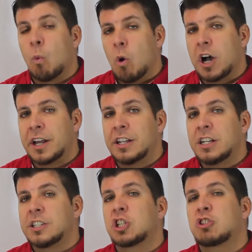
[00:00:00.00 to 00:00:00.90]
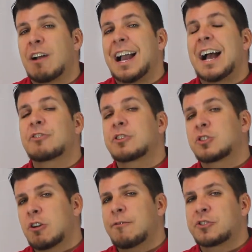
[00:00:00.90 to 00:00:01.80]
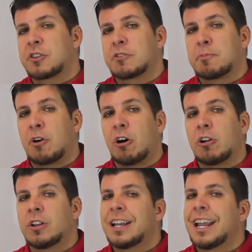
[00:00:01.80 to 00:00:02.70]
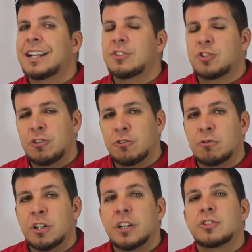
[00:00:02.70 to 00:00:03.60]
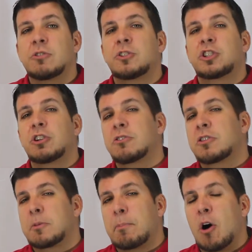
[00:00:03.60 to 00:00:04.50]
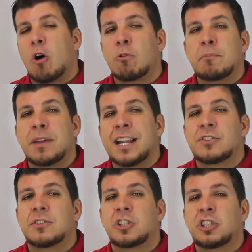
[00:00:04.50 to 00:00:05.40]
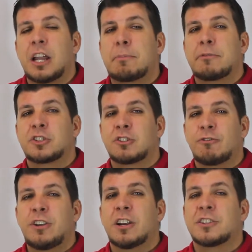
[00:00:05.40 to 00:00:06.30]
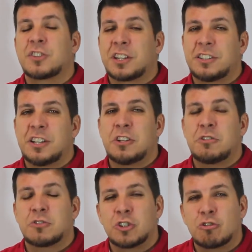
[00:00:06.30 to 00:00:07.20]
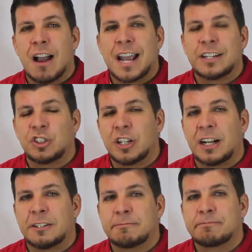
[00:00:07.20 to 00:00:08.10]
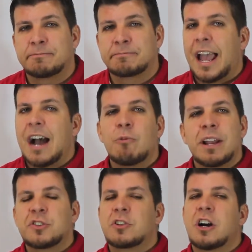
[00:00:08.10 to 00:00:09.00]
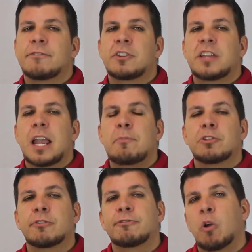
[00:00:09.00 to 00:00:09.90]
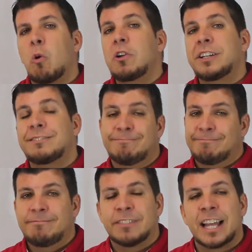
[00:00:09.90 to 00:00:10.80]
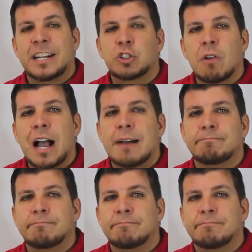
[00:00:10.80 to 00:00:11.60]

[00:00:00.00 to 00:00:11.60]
1, to dry out the surface of the ball, and 2, to ensure that the ball remains in the shape of a sphere as it continues to dry and gel. Now, raise it off the table or floor and let it drop.